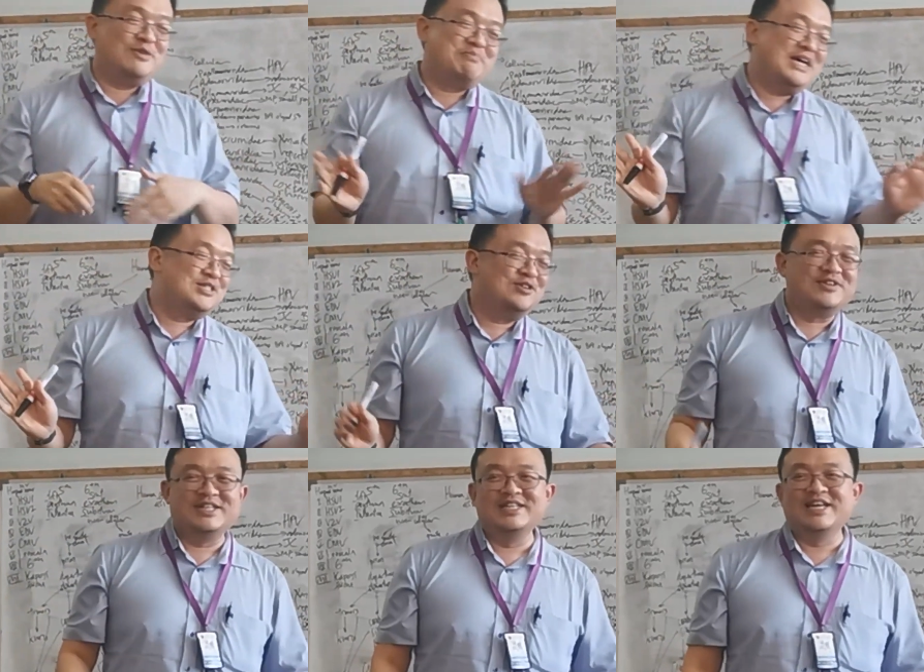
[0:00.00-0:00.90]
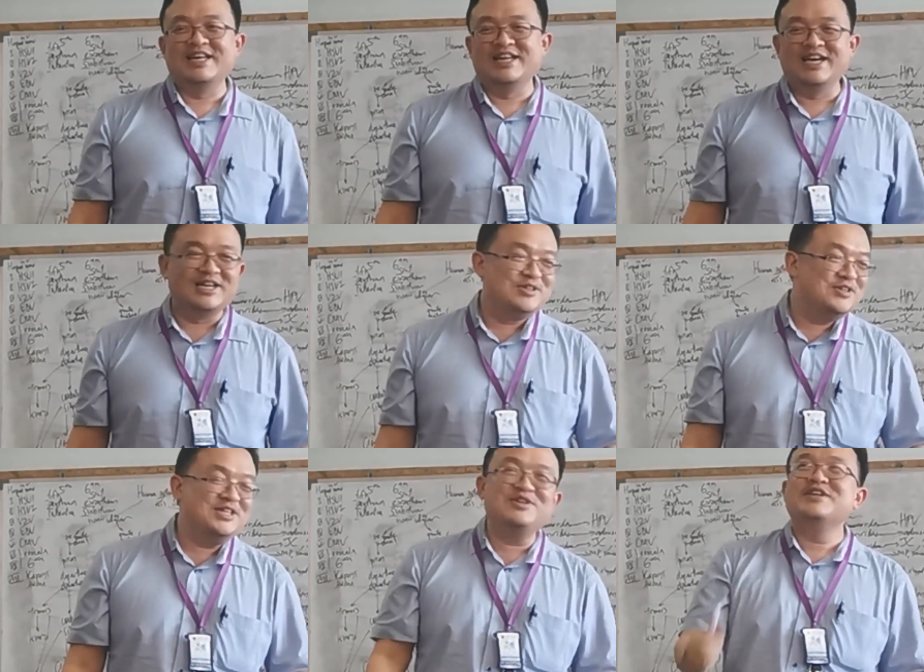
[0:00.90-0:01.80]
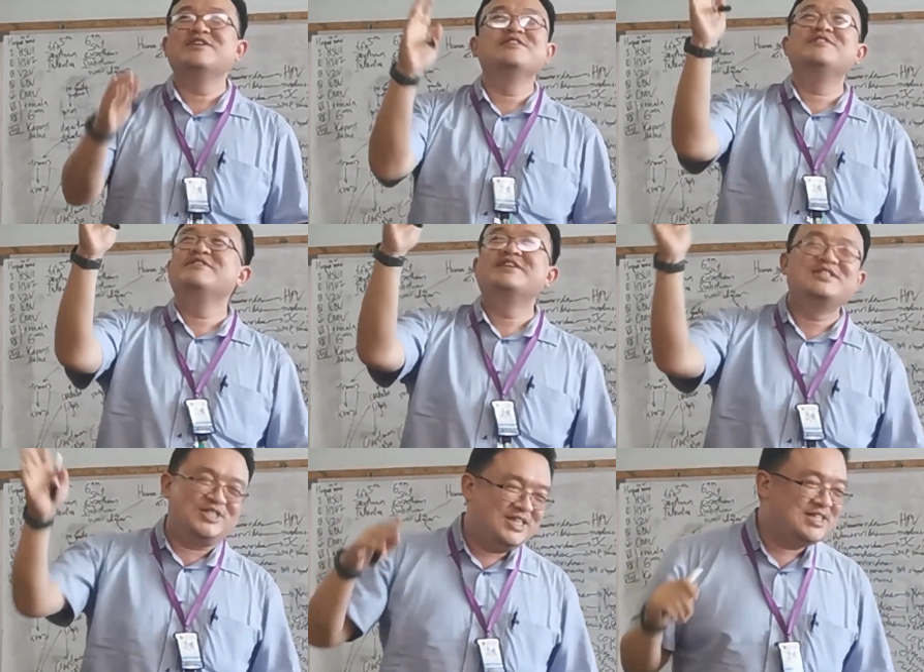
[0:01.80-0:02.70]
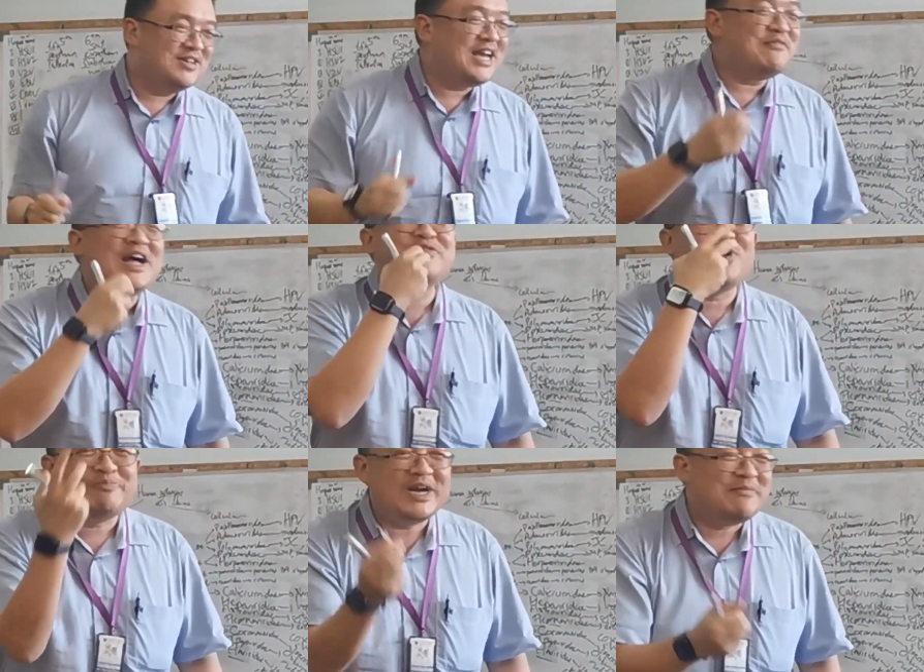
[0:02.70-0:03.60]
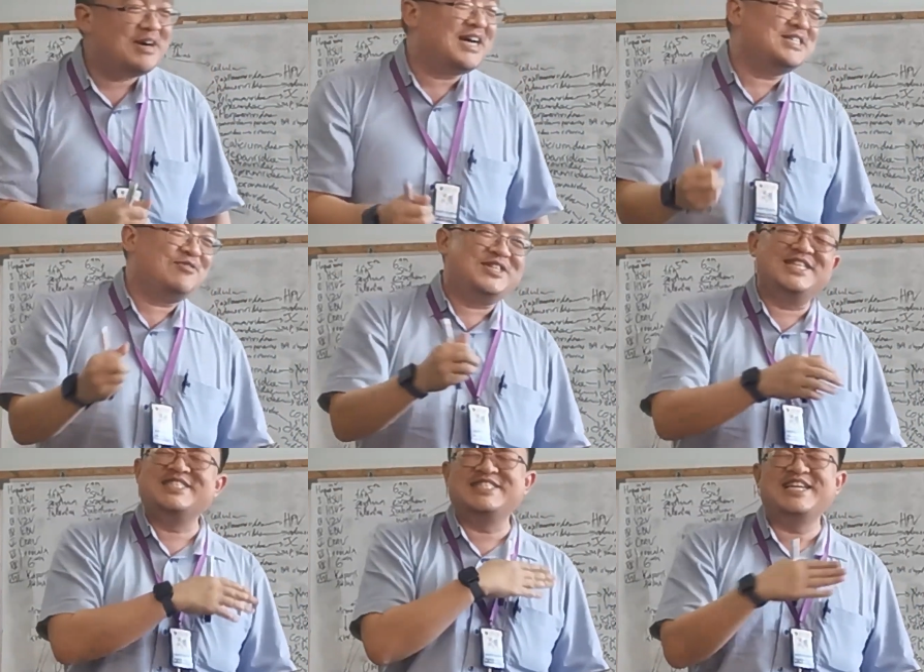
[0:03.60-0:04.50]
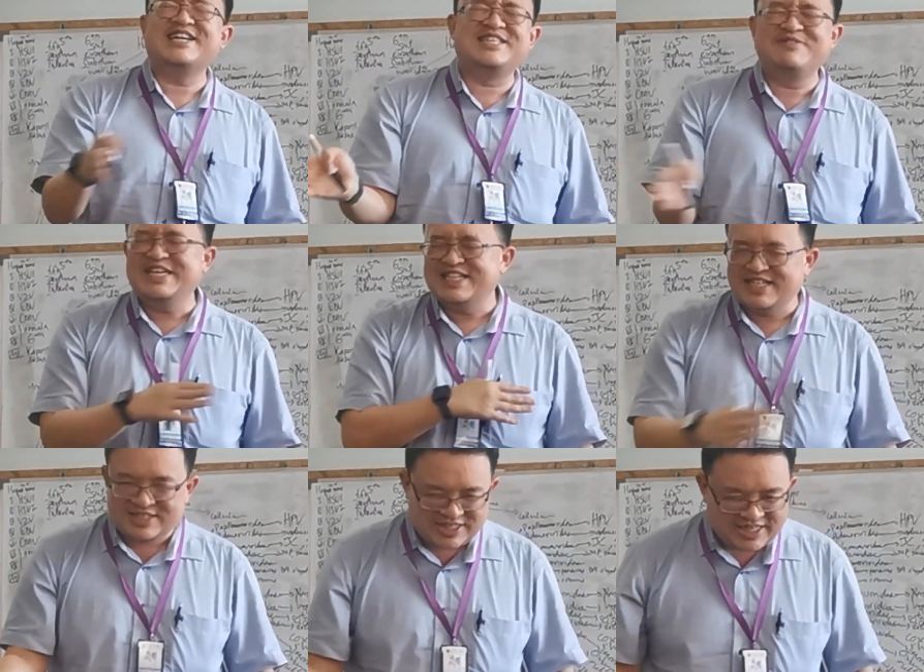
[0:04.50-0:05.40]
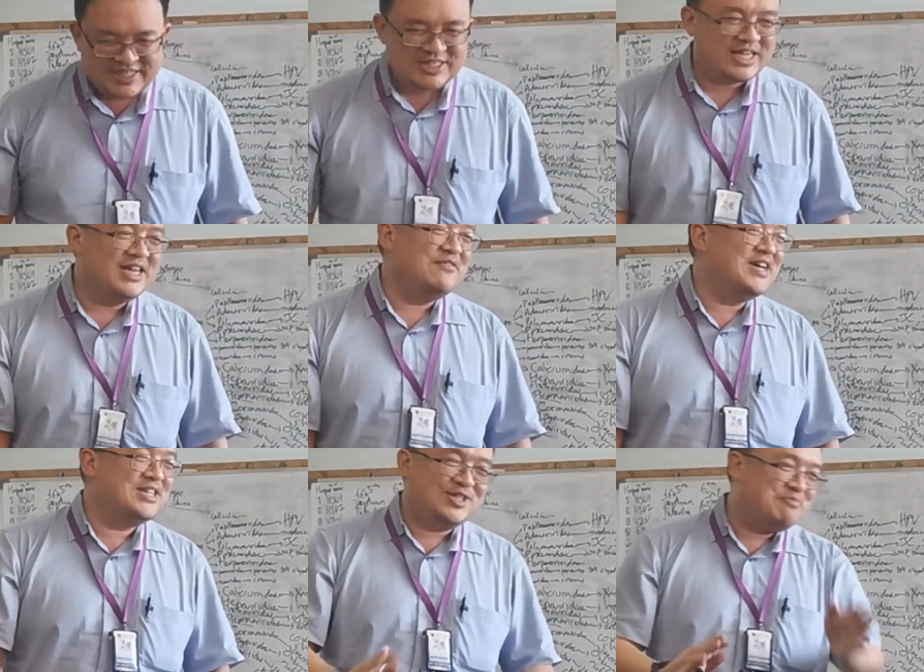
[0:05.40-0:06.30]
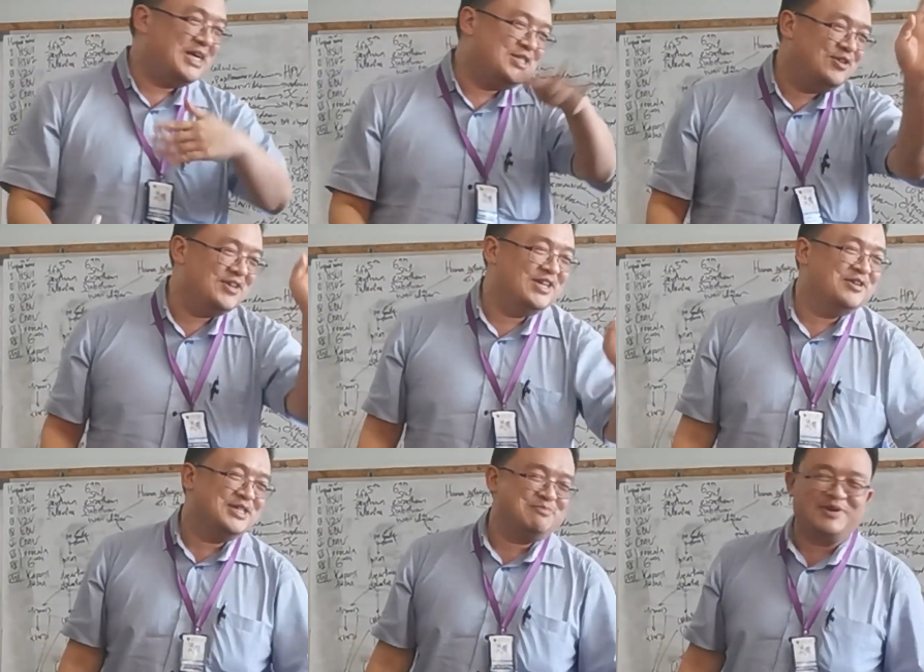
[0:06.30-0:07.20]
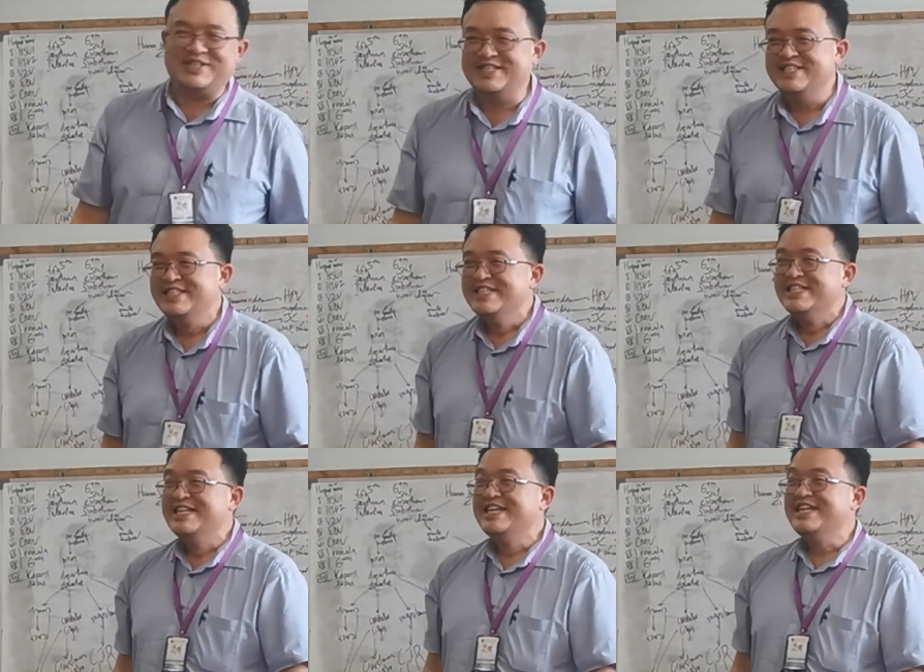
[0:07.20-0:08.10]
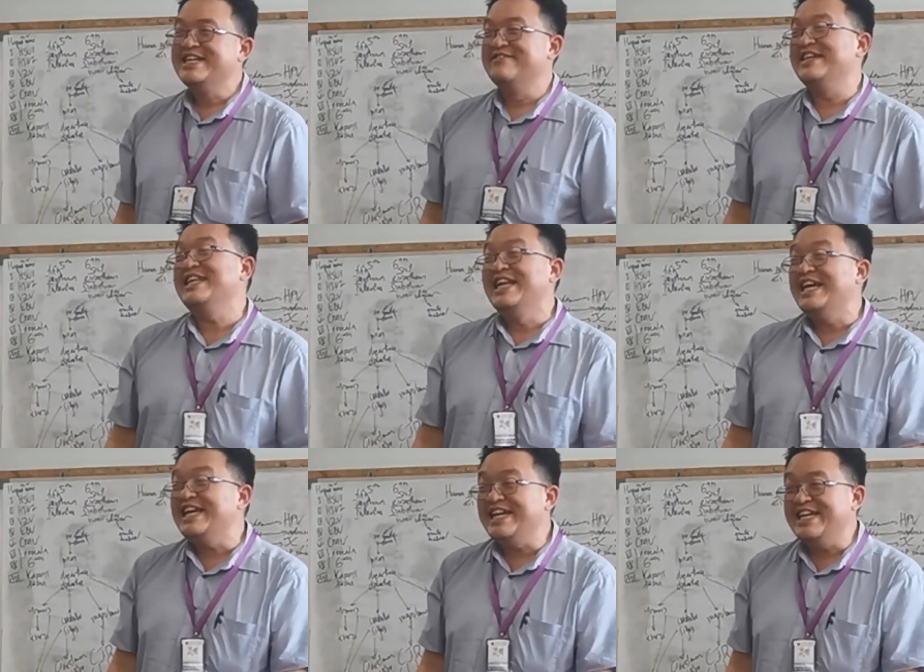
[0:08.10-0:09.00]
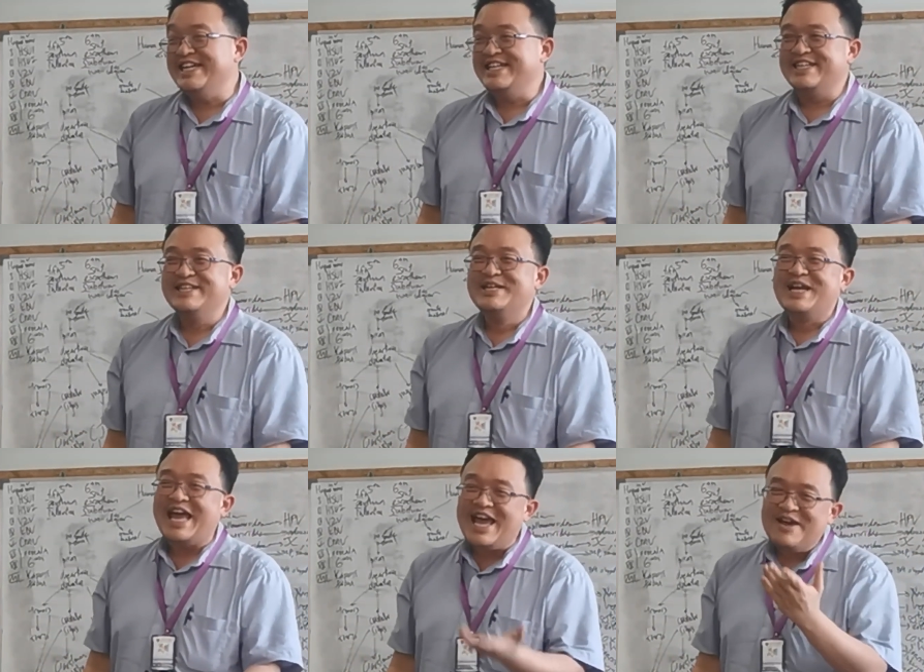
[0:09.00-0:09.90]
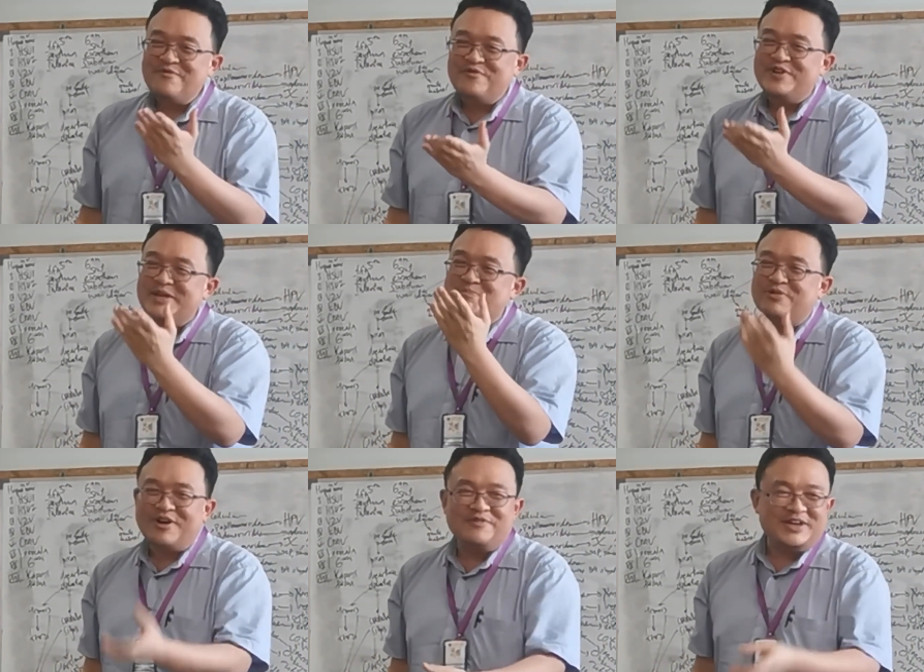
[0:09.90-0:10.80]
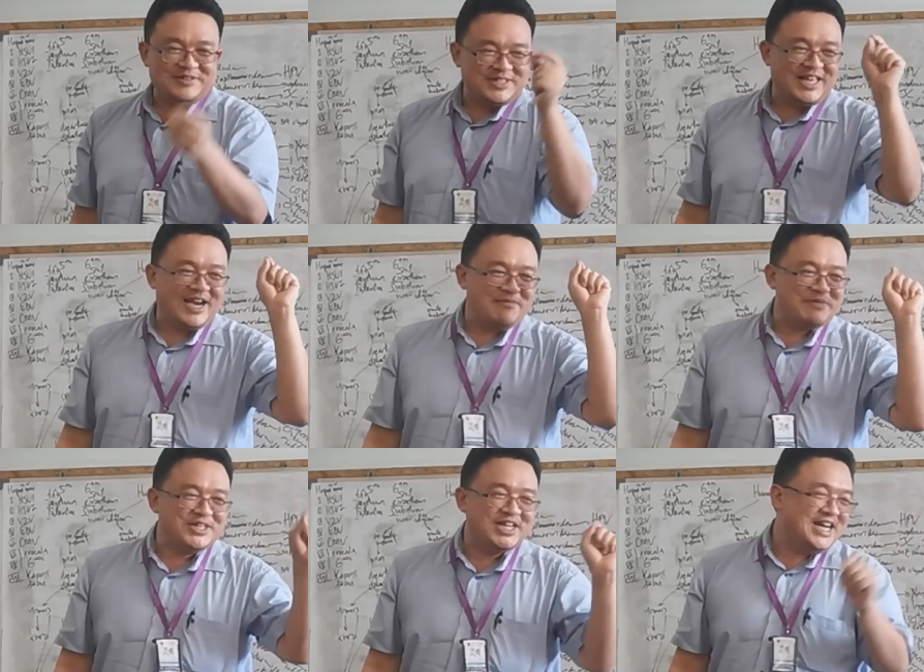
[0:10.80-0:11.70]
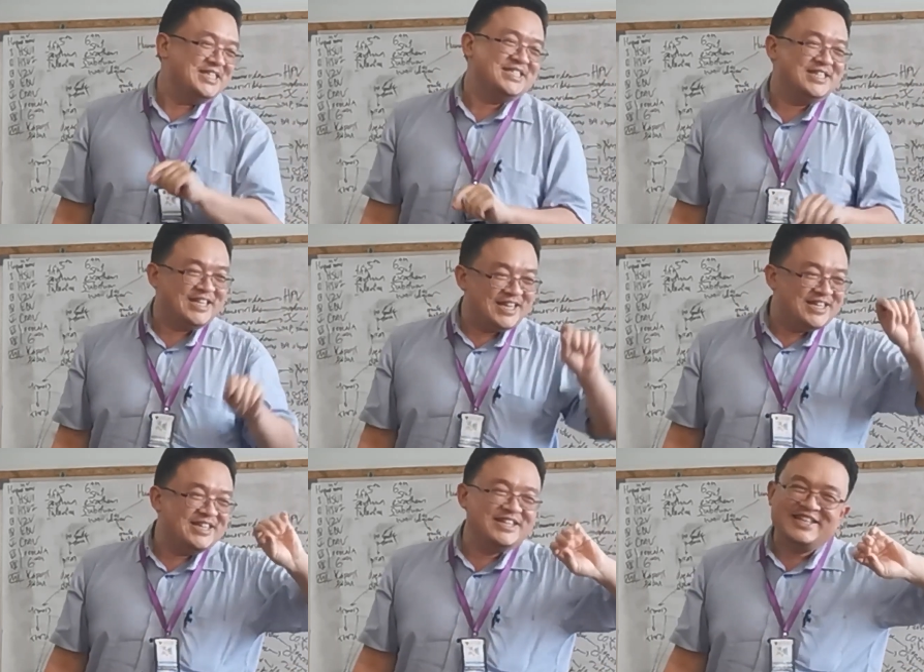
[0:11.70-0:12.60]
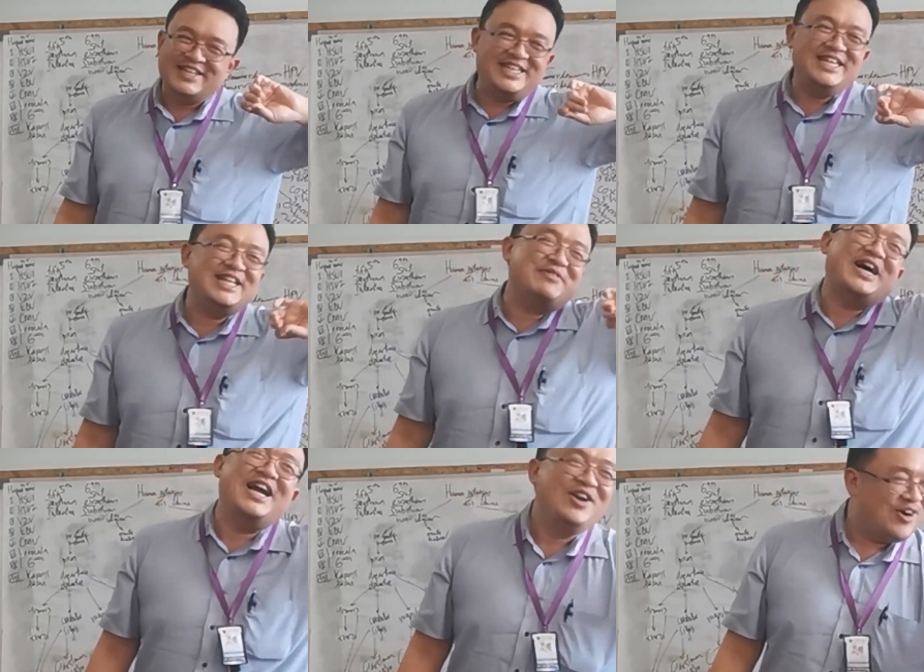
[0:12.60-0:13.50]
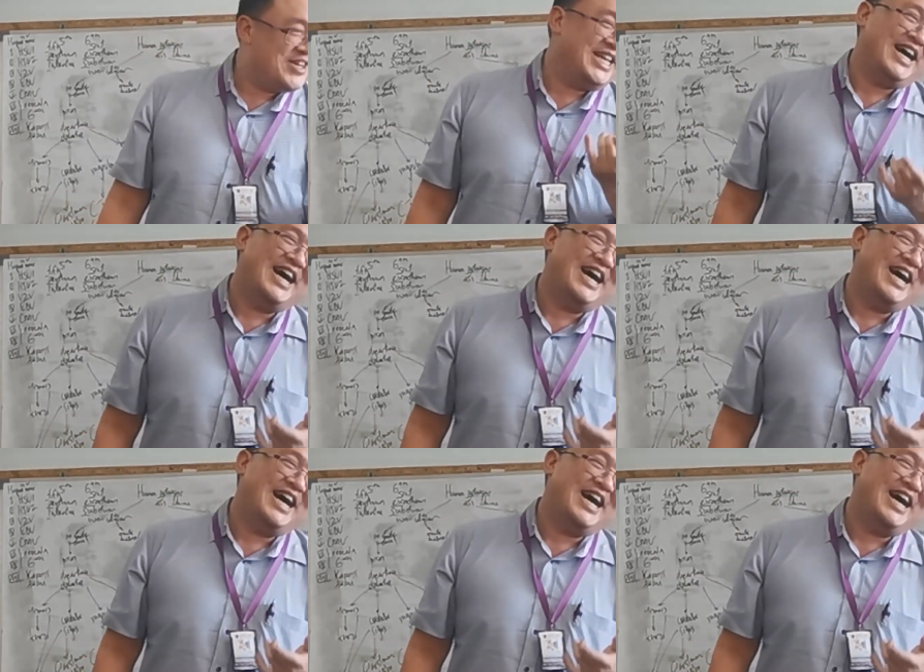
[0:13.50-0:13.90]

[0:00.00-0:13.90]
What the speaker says: she pass you already then and there. You don't know even, she don't even have to open her mouth, ask the question, CCRTV and chicken liver, she'll pass you already on the spot. Really? Every prof has their magic answer, that the key that will unlock their